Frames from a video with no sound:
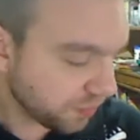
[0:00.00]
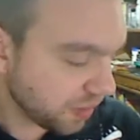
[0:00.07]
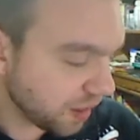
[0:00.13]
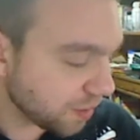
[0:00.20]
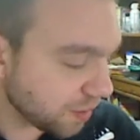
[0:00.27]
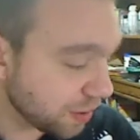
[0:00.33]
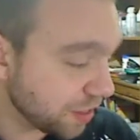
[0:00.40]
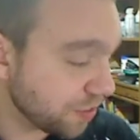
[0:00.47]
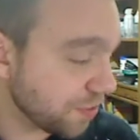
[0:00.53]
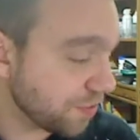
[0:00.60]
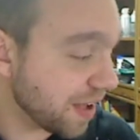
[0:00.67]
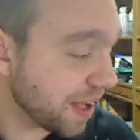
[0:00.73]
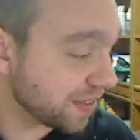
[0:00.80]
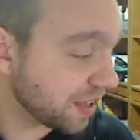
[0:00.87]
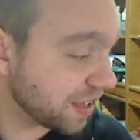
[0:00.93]
For the
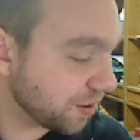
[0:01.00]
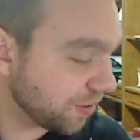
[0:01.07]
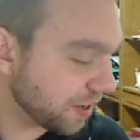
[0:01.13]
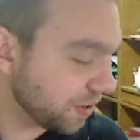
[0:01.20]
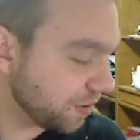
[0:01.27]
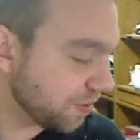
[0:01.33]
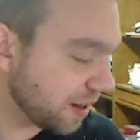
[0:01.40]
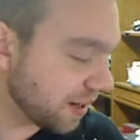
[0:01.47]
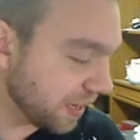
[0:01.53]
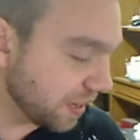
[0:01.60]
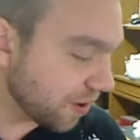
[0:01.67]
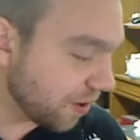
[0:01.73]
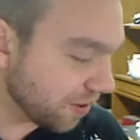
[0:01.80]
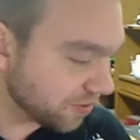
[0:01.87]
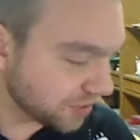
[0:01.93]
fact that I do any writing
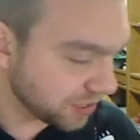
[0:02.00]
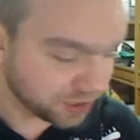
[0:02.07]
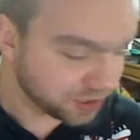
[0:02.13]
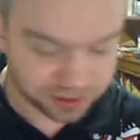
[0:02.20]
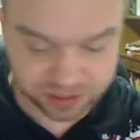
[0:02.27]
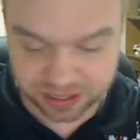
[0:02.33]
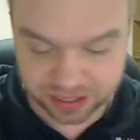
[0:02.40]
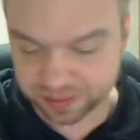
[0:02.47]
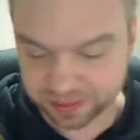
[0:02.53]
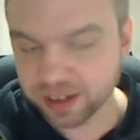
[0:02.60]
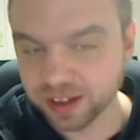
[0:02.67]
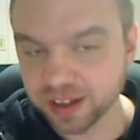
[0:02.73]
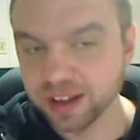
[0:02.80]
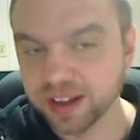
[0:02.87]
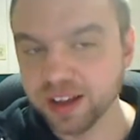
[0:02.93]
at all, it's encouraging.
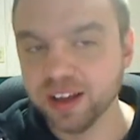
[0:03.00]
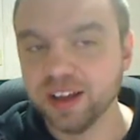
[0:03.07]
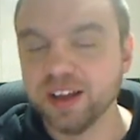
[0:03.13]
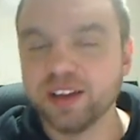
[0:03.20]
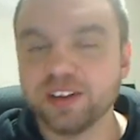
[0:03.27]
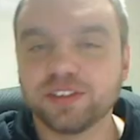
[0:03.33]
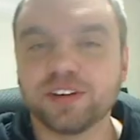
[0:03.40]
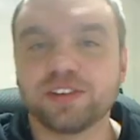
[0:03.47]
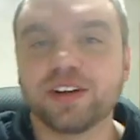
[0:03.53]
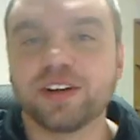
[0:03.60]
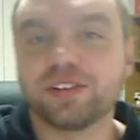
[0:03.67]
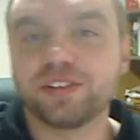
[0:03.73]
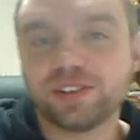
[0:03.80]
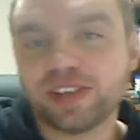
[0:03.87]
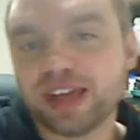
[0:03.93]
So I try to
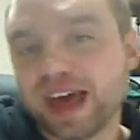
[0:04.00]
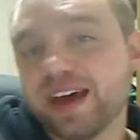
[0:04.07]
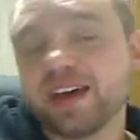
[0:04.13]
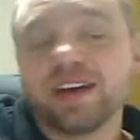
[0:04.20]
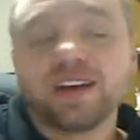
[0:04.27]
do that.